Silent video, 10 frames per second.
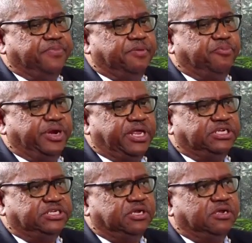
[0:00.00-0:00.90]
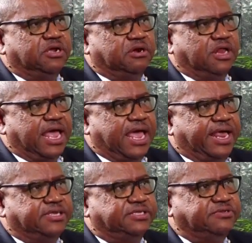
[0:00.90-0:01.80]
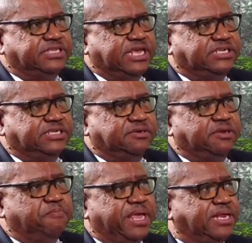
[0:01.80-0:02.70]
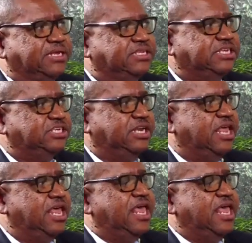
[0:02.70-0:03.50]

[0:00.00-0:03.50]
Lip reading: British Girl Guide Association made the decision